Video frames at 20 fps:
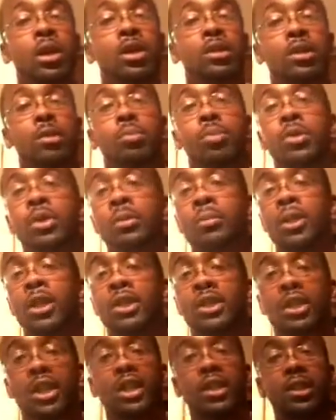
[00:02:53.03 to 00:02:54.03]
So pretty
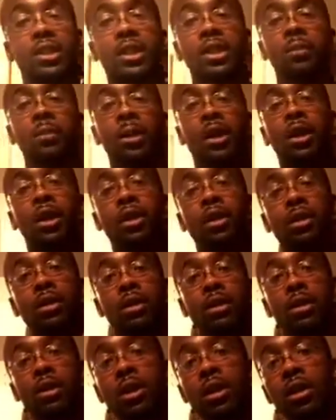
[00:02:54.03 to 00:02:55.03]
much that's it, man.
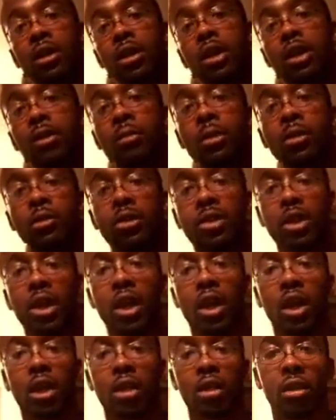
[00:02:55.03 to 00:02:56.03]
Hemo
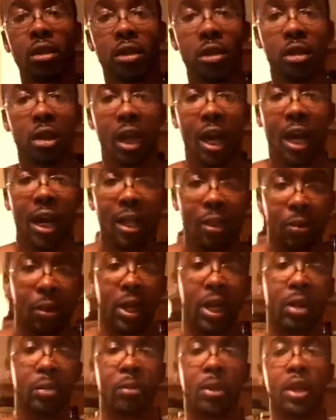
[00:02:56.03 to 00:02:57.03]
Shock. Highly
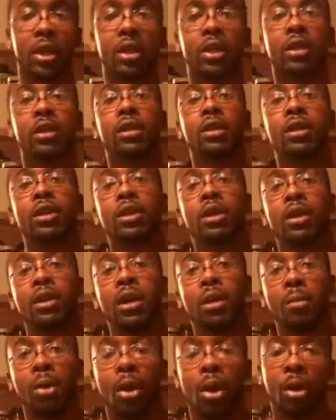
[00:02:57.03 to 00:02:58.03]
recommend it.
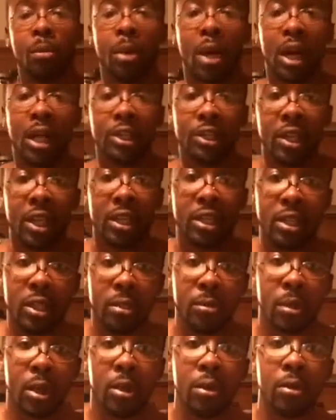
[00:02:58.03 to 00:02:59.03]
I'm Hard Body J
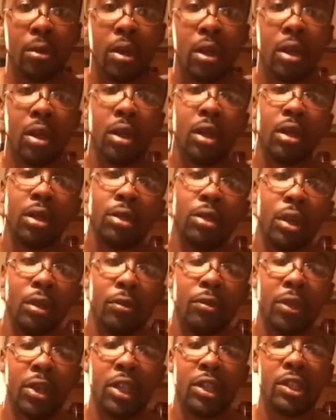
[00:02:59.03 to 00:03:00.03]
Timbo.
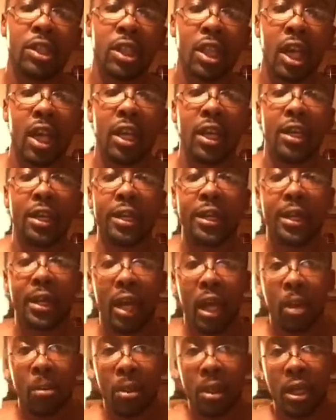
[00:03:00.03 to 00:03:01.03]
Don't forget to like,
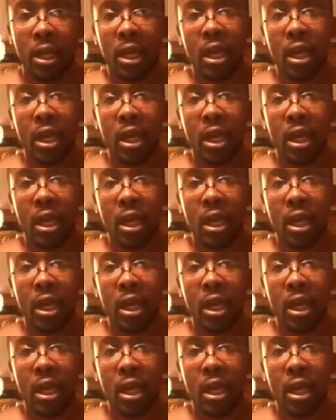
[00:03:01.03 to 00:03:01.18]
comment,